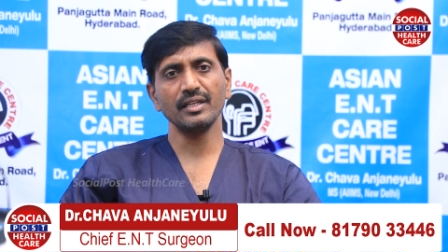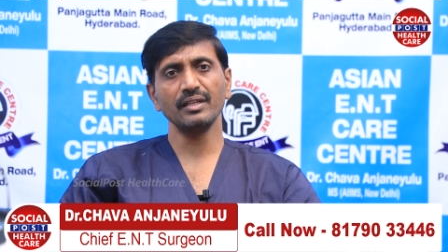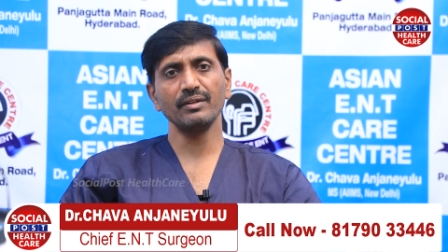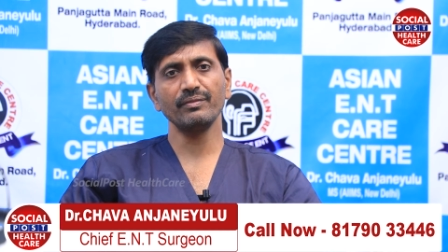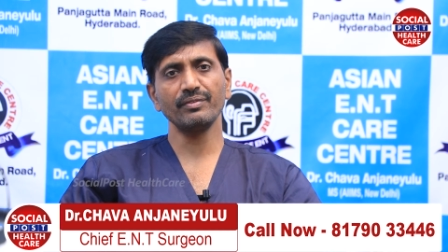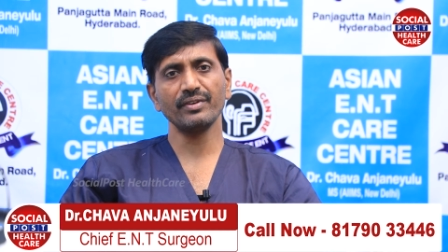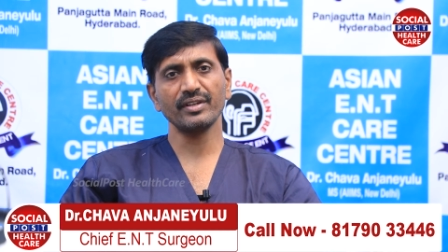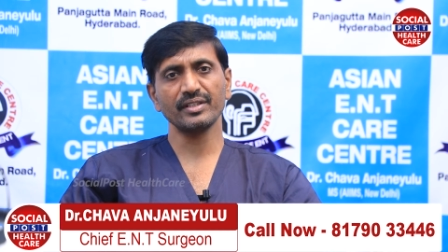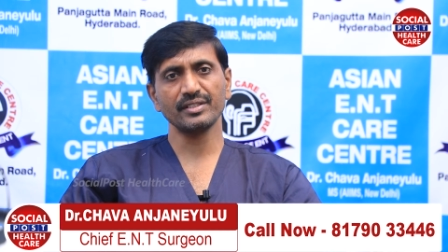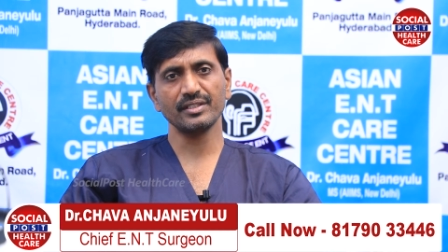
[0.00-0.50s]

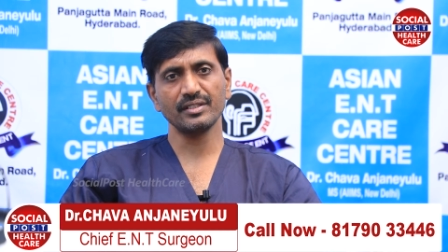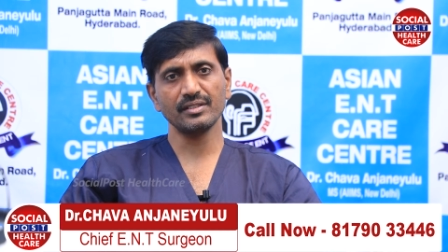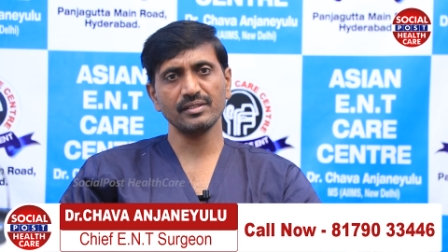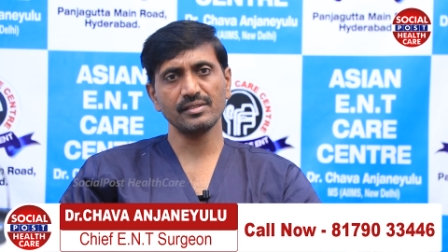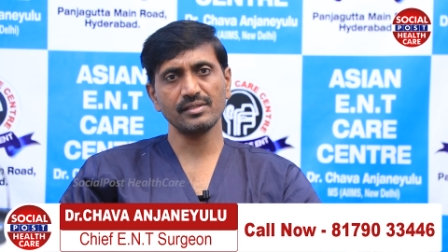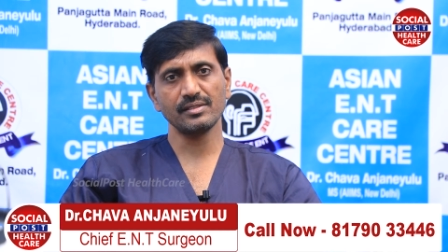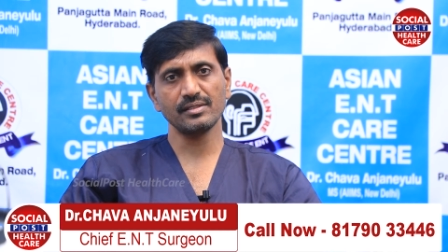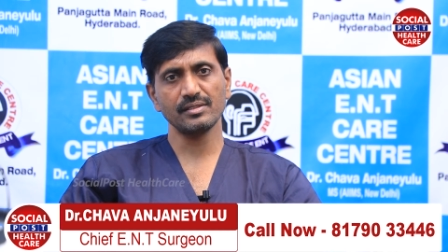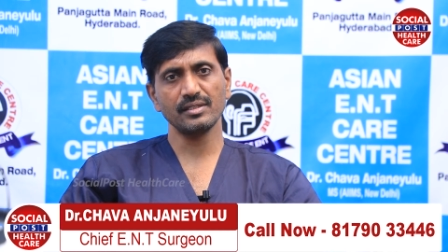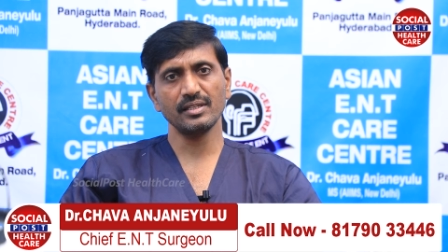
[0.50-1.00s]

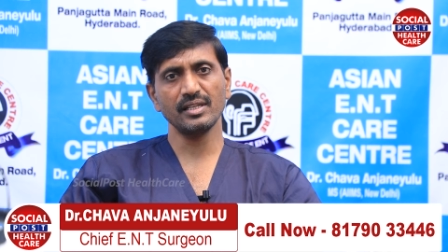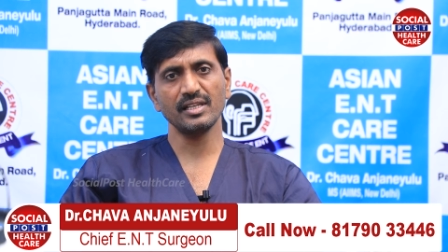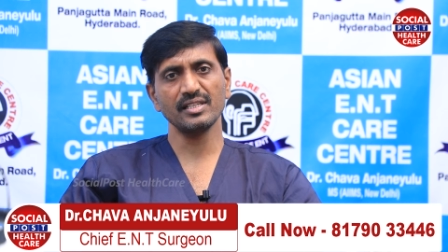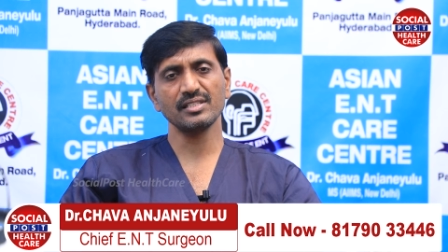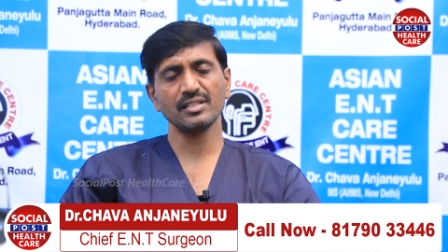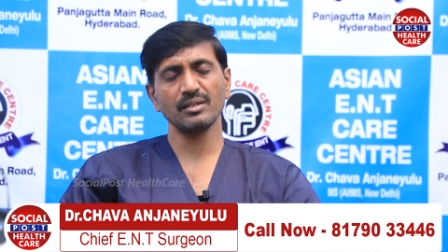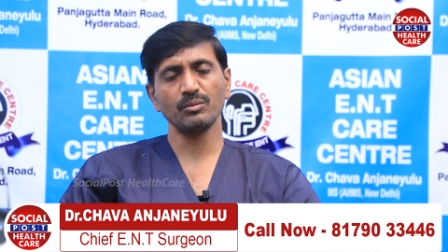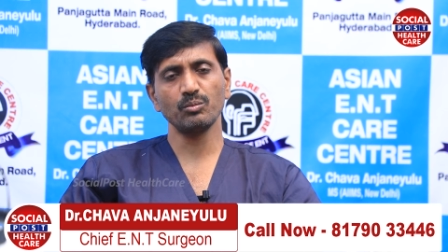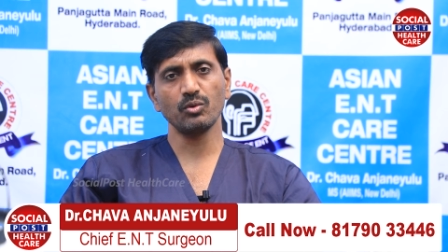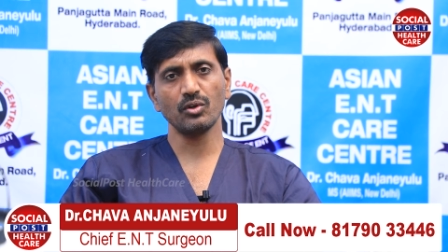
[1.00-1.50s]
infections,
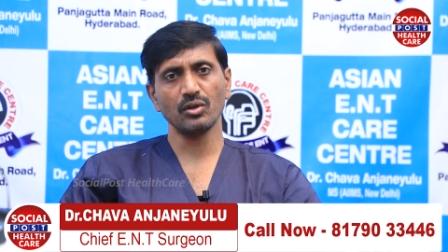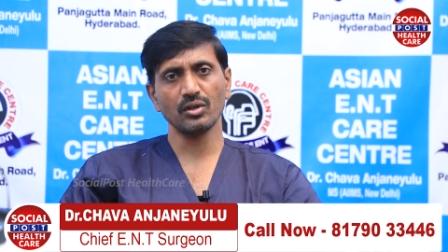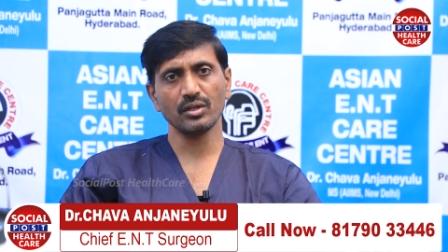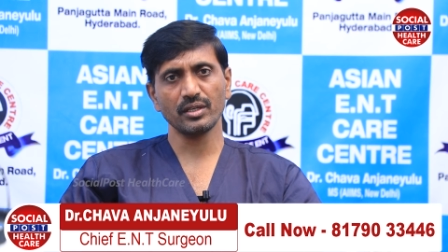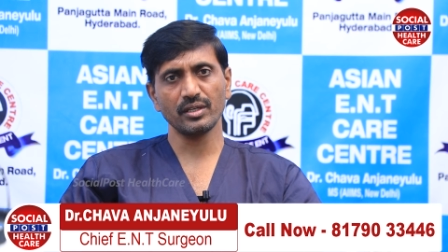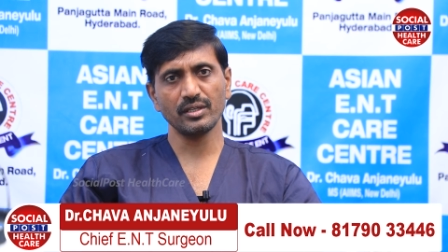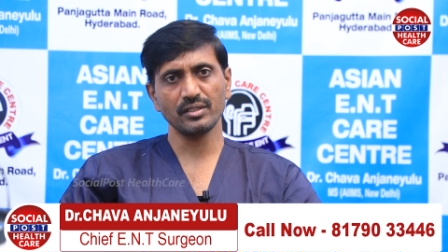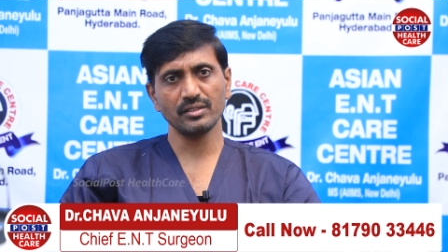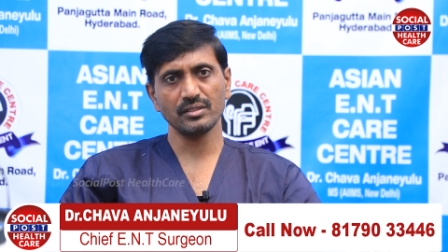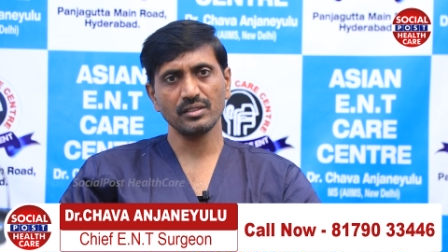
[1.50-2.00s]
nasal
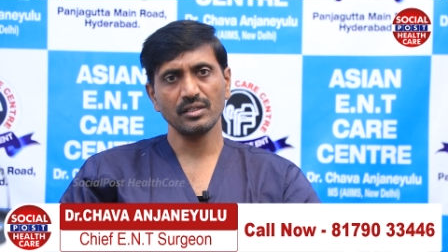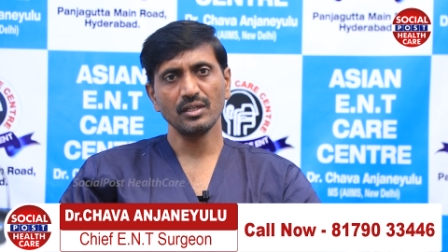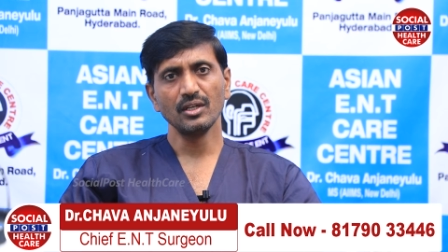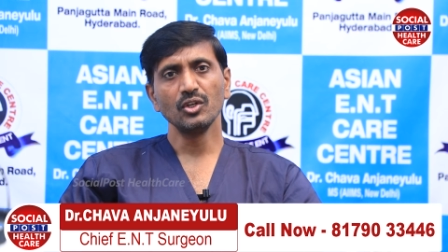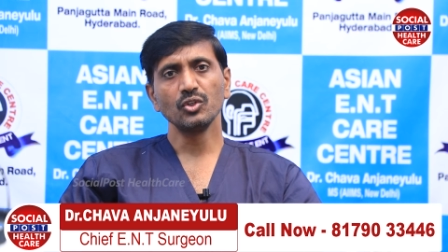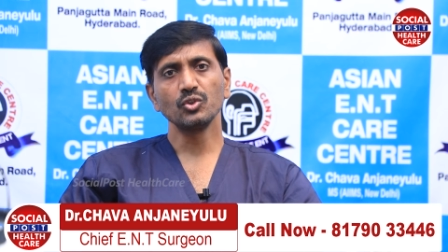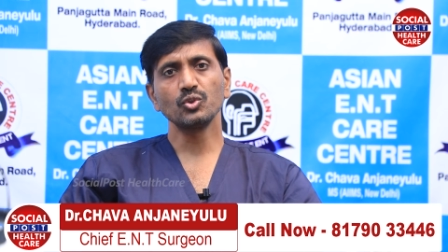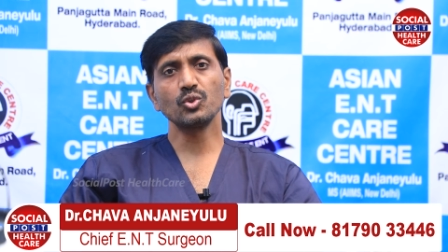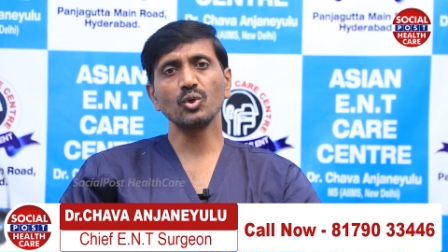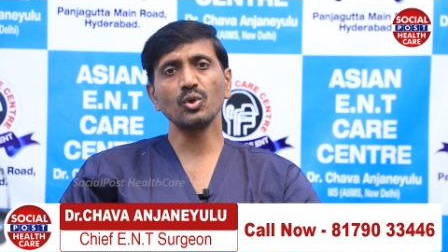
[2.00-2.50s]
blockage,
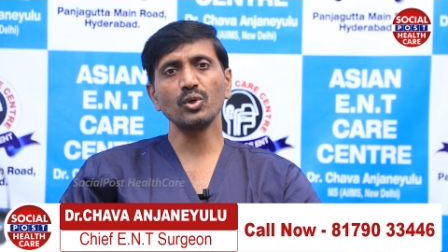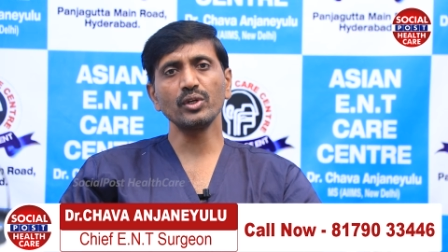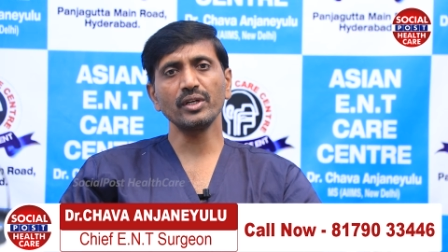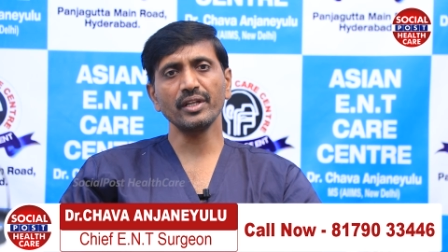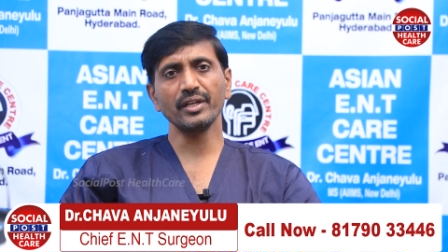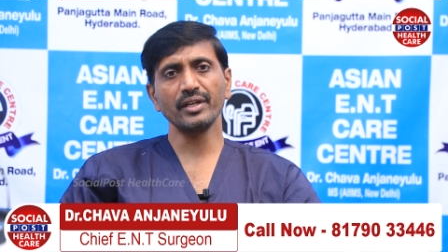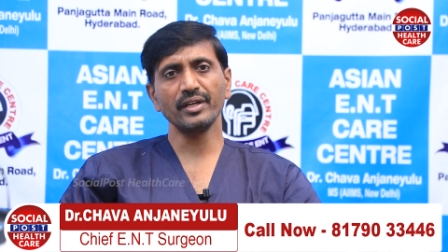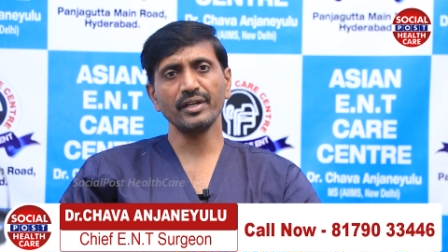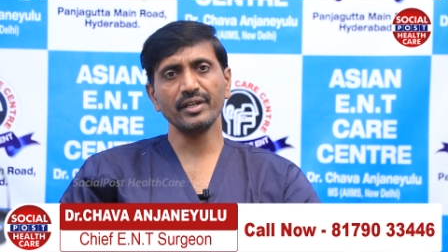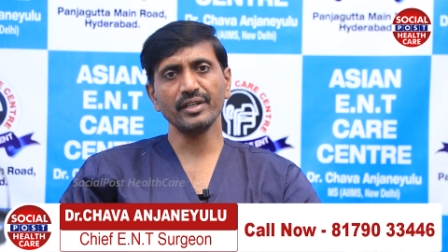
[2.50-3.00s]

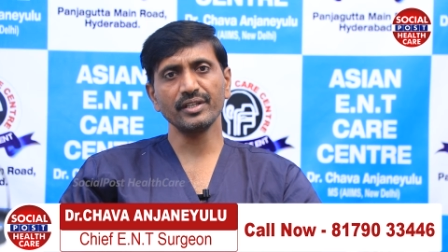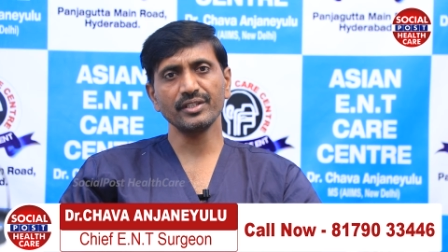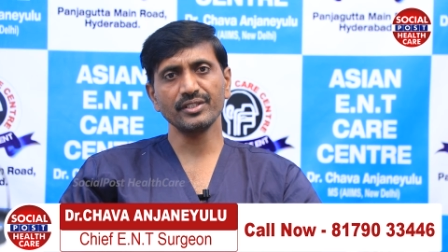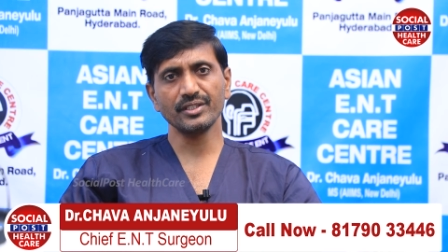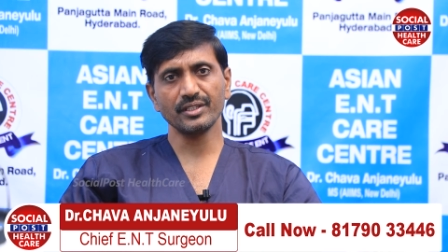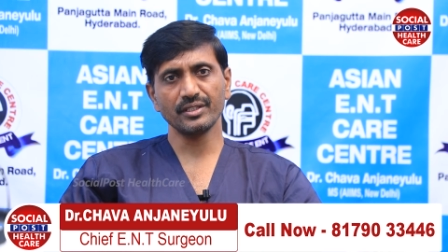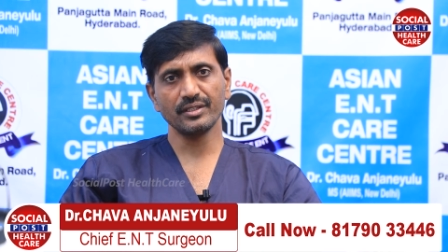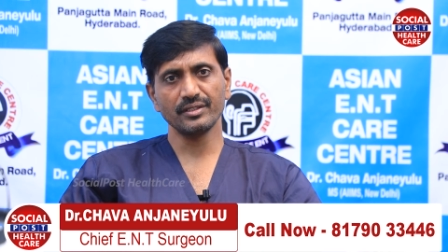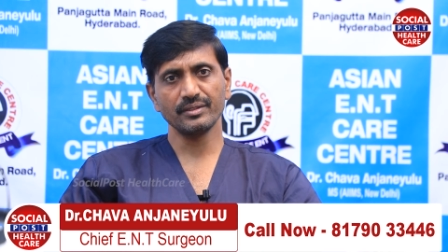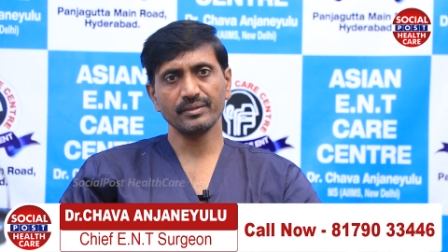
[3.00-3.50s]
throat
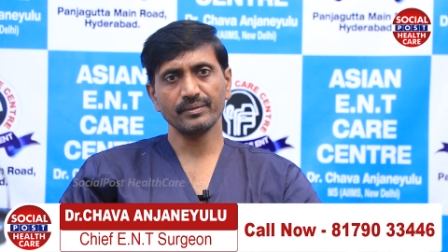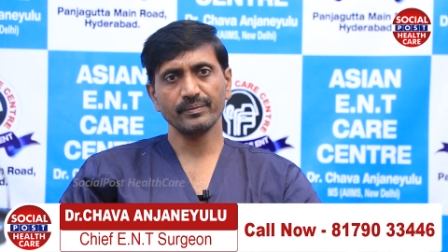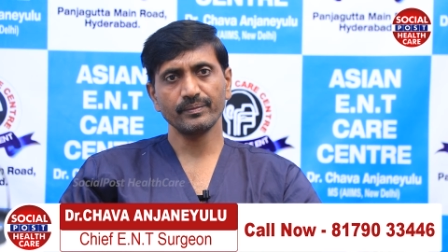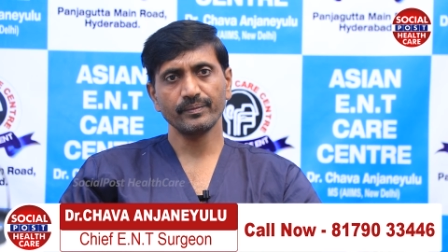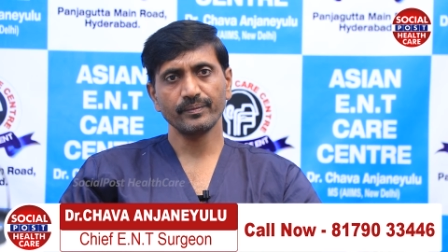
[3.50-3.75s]
irritation,